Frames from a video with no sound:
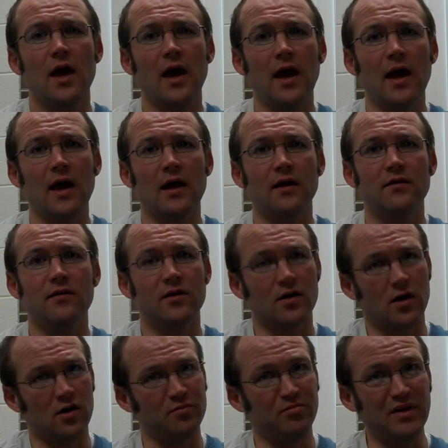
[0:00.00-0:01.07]
and they're
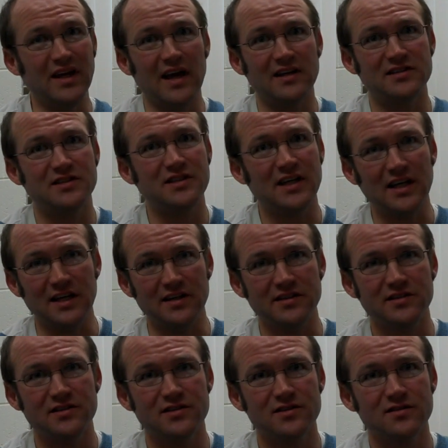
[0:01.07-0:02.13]
called
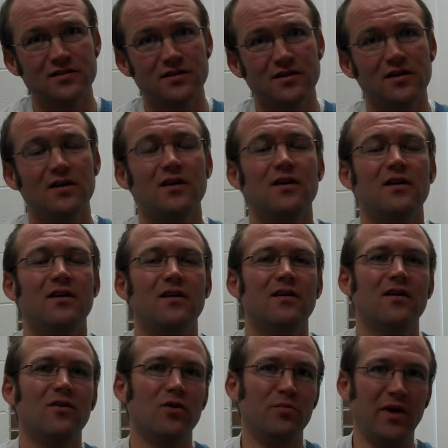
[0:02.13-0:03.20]
BSTs,
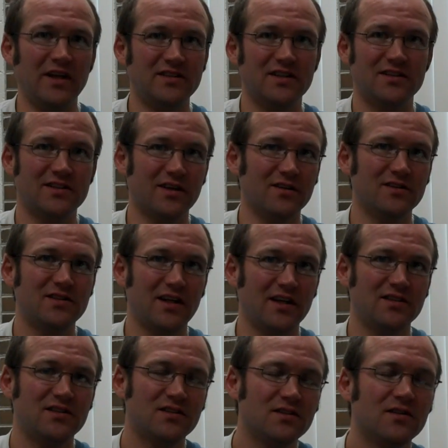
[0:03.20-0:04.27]
or basic skills
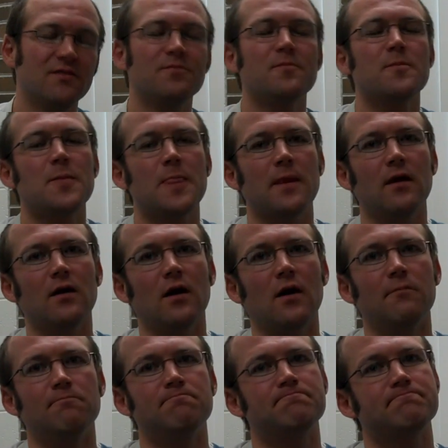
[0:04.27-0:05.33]
tests.
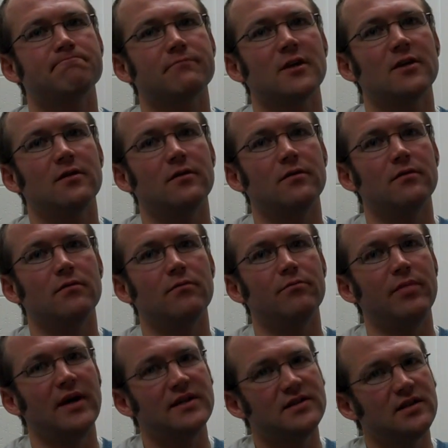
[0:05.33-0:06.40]
Um,
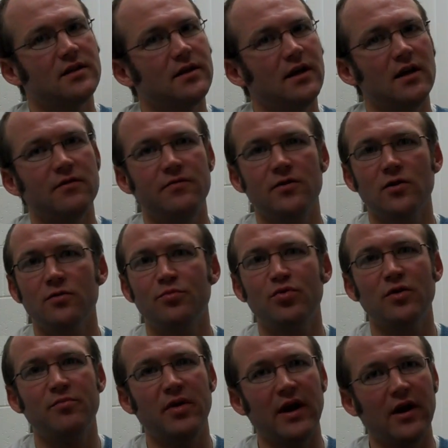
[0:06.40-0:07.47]
basically, if you're
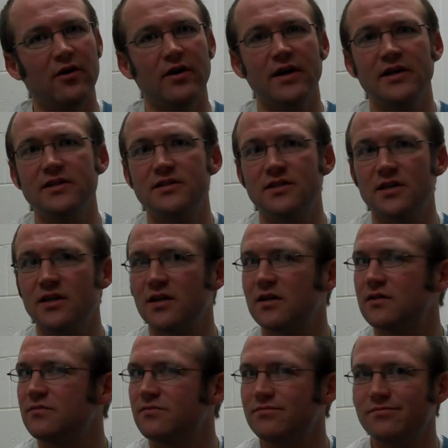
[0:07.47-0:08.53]
preparing
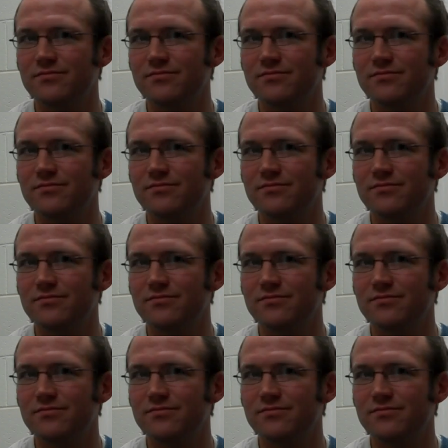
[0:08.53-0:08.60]
to